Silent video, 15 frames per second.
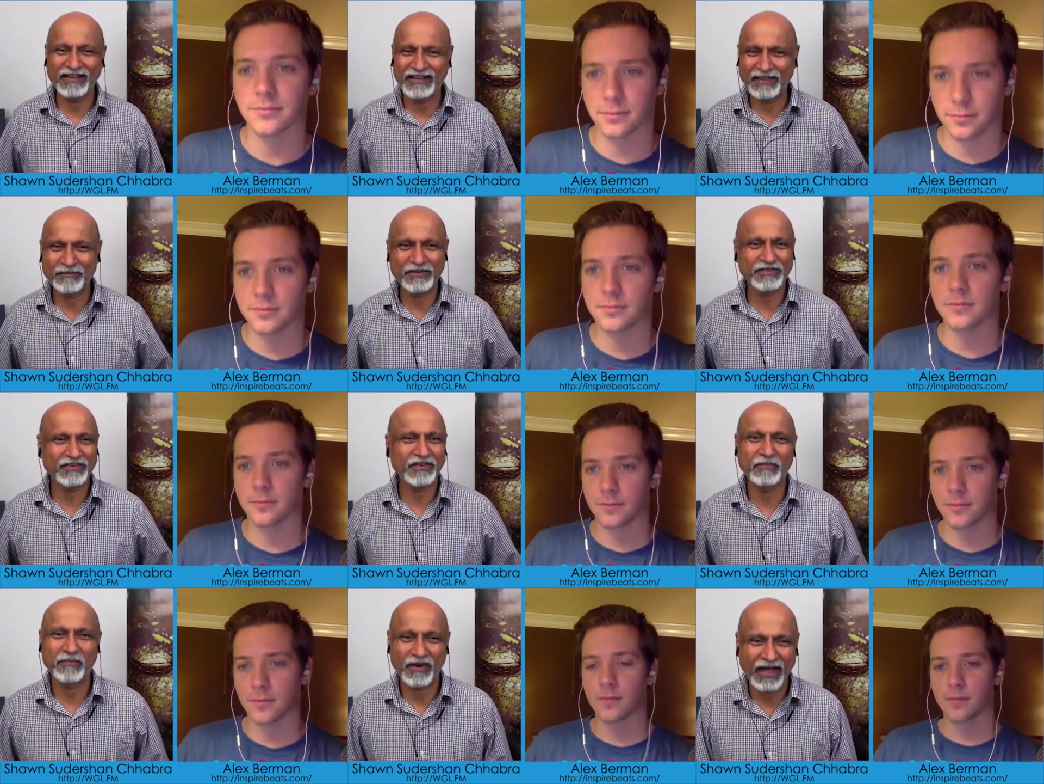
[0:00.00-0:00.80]
Speaker 1: They must
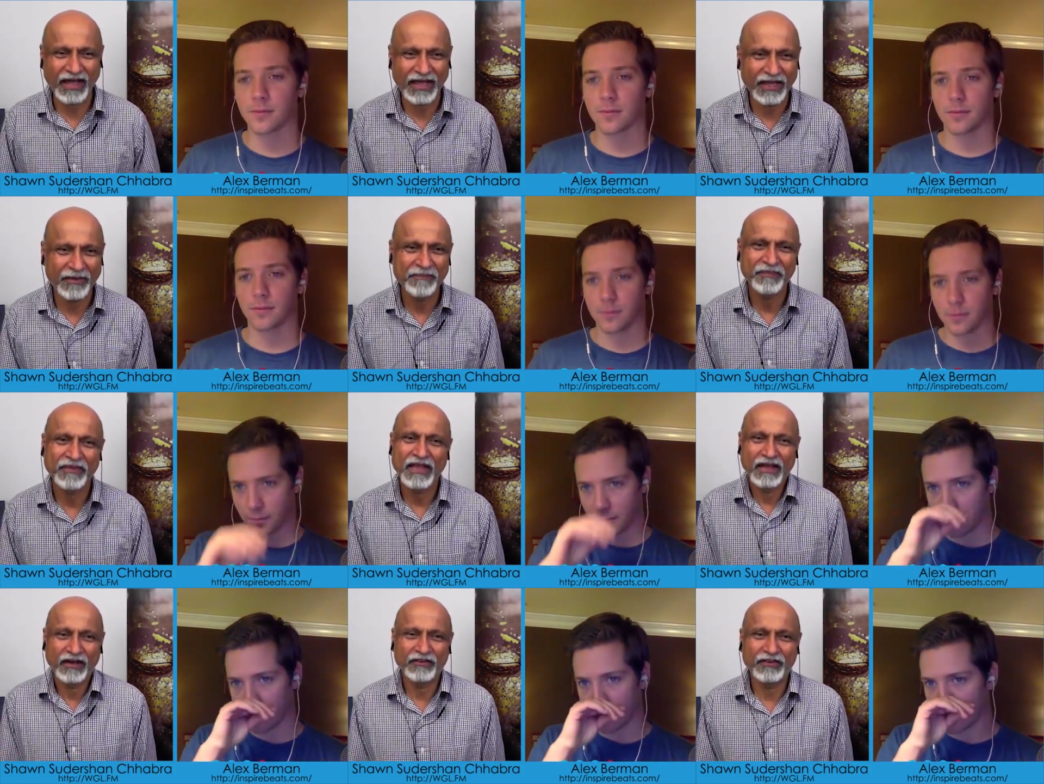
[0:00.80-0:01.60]
reply
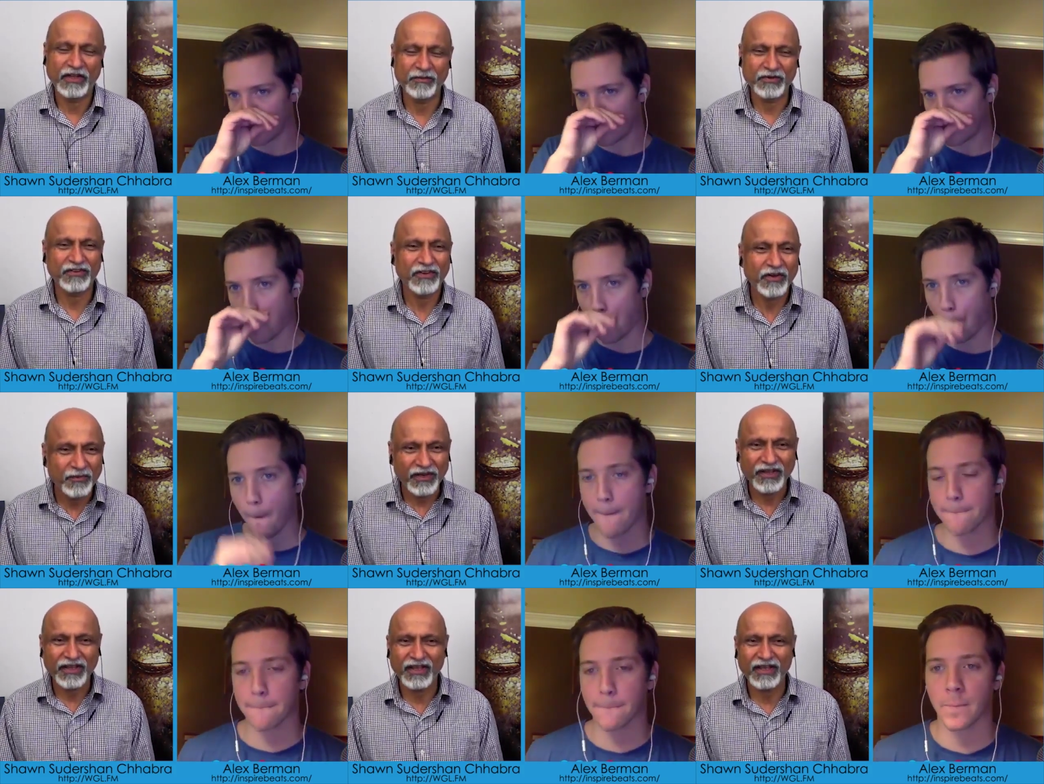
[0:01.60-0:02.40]
or they must
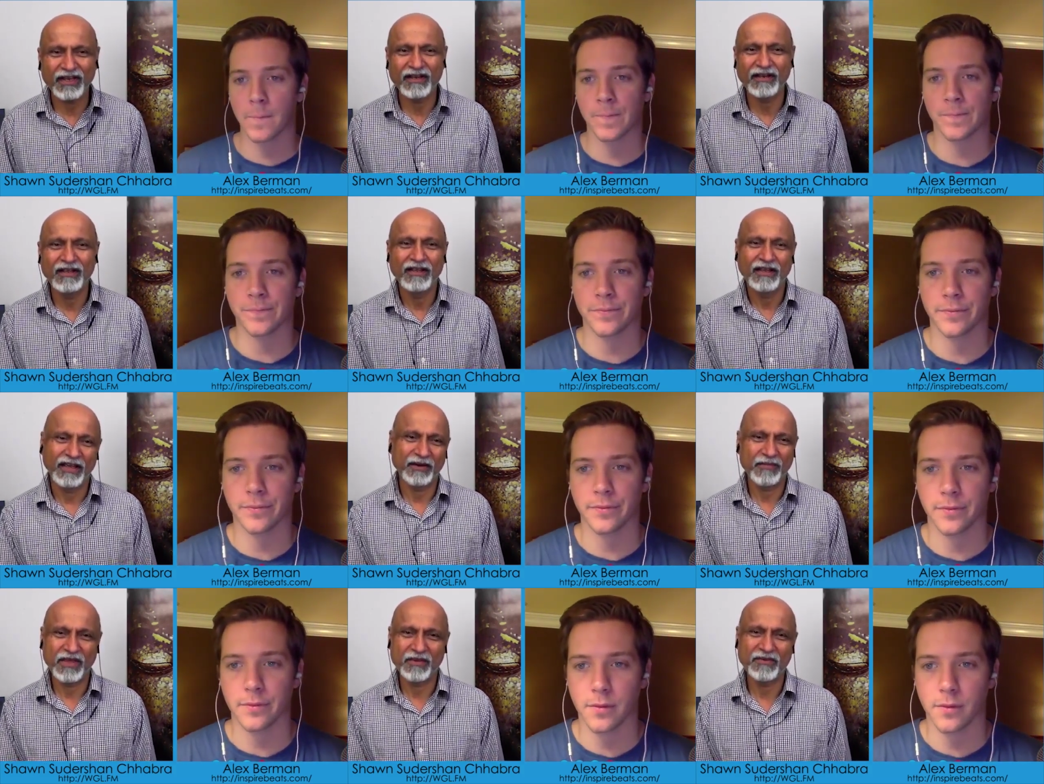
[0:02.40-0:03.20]
communicate,
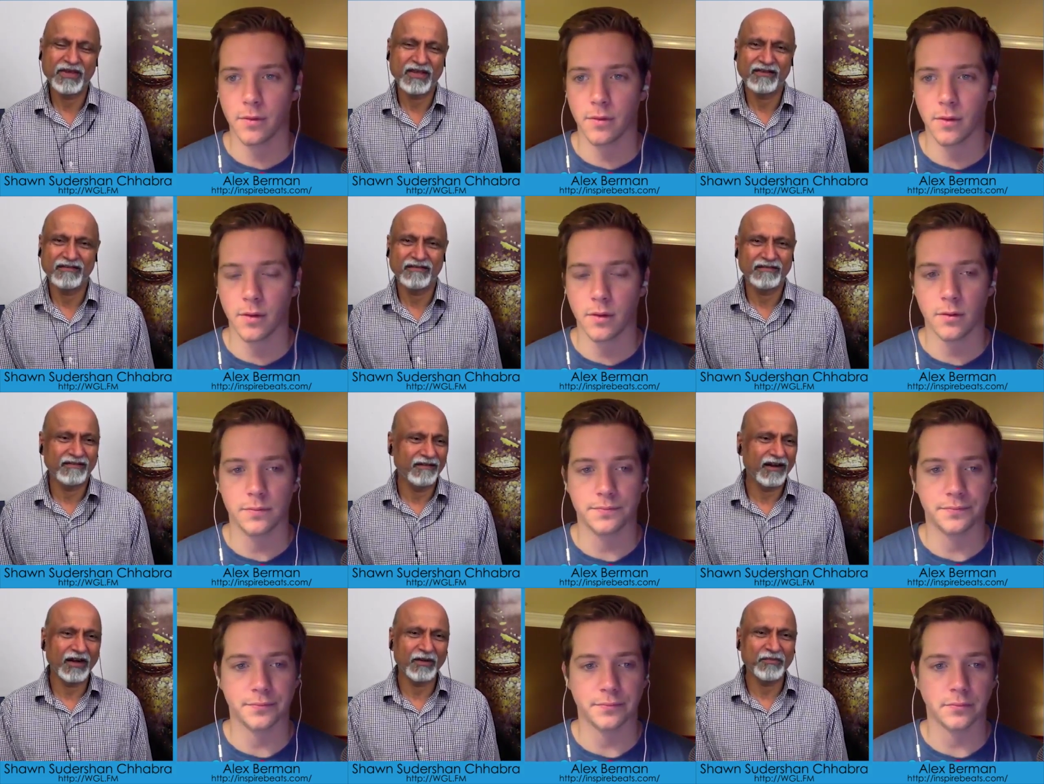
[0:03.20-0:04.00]
and maybe
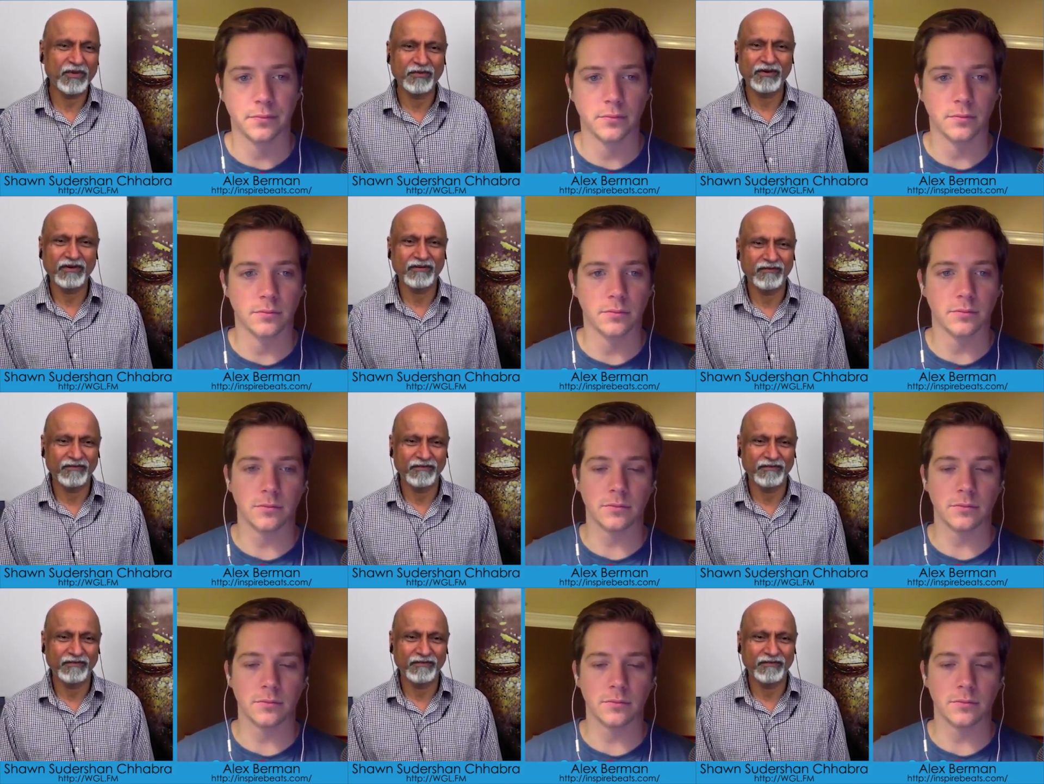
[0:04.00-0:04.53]
a lot of people,